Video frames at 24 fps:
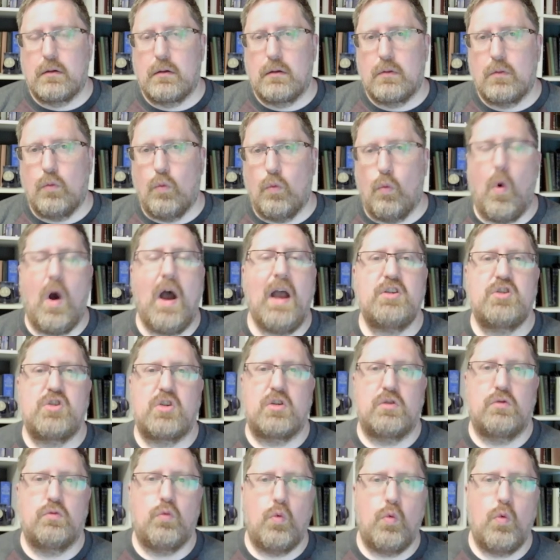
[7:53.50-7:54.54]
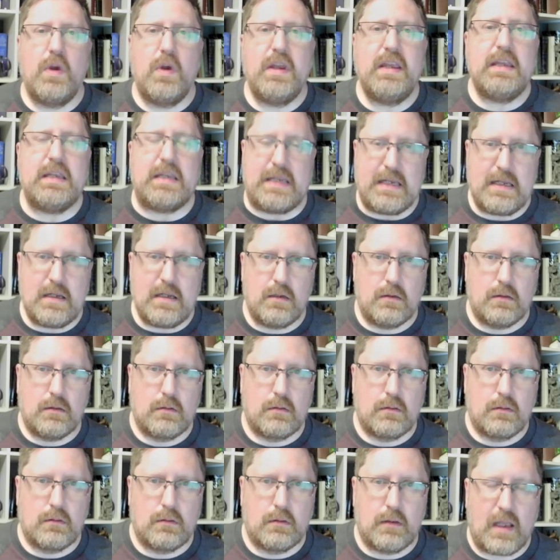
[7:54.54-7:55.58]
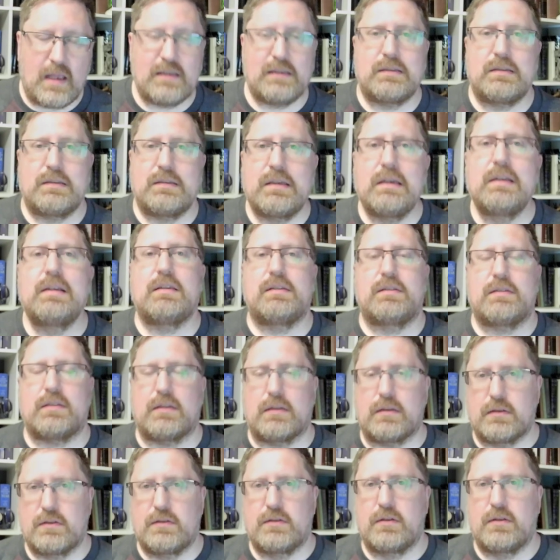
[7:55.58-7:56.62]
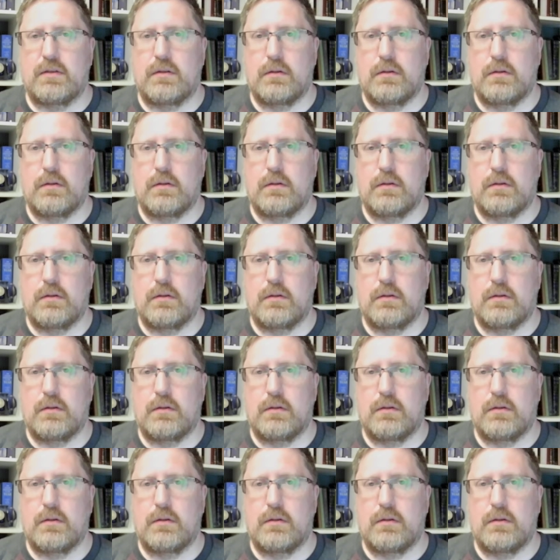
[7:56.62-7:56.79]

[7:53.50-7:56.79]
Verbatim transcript: Why should we, as citizens,